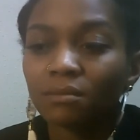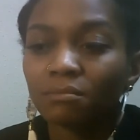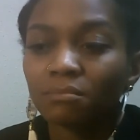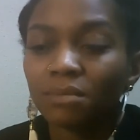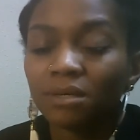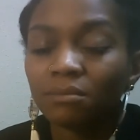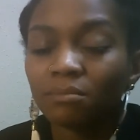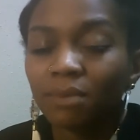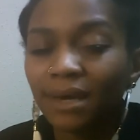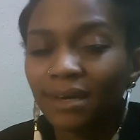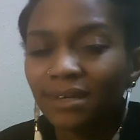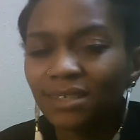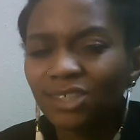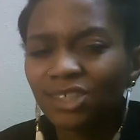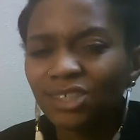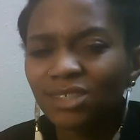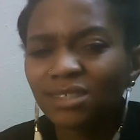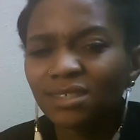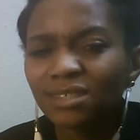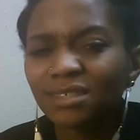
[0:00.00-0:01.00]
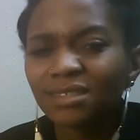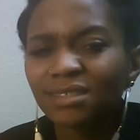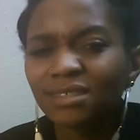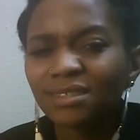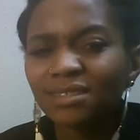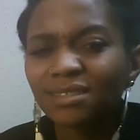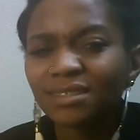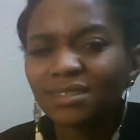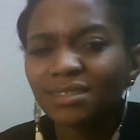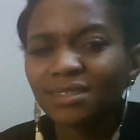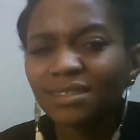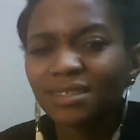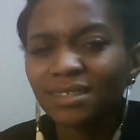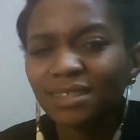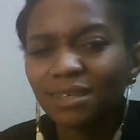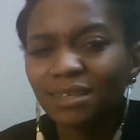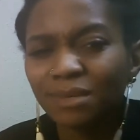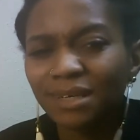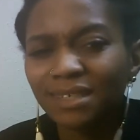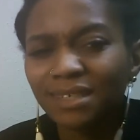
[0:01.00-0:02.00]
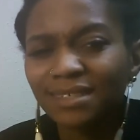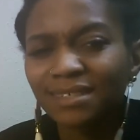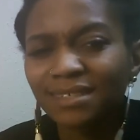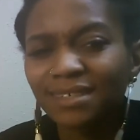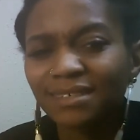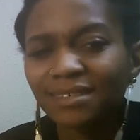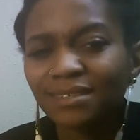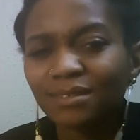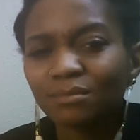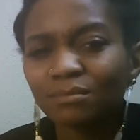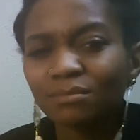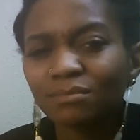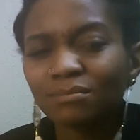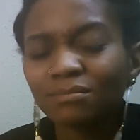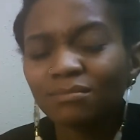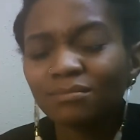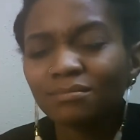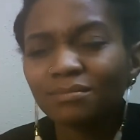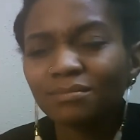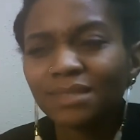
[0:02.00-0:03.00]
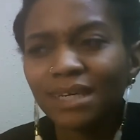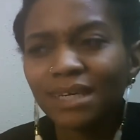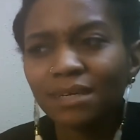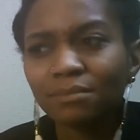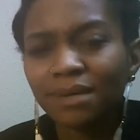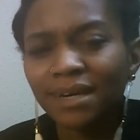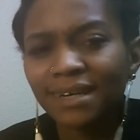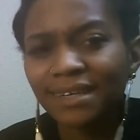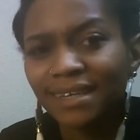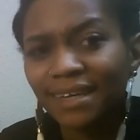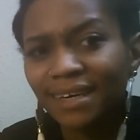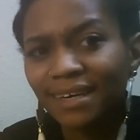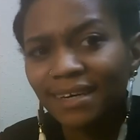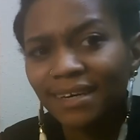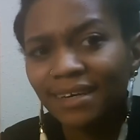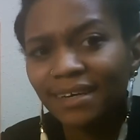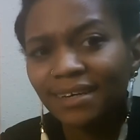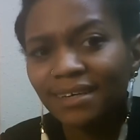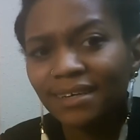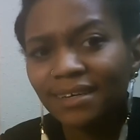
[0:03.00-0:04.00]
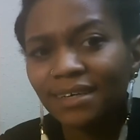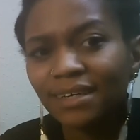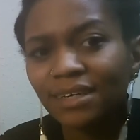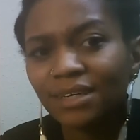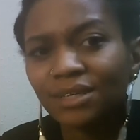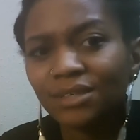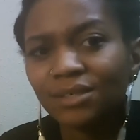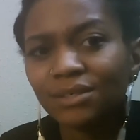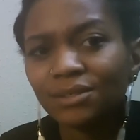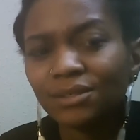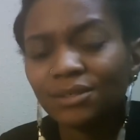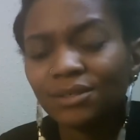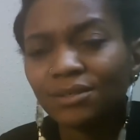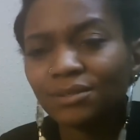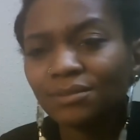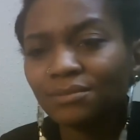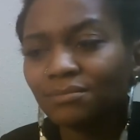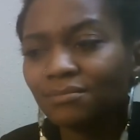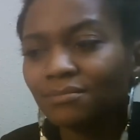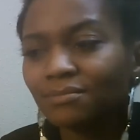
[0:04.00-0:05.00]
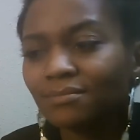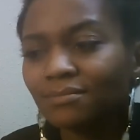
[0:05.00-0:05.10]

be patient, step by step, day by day, you know.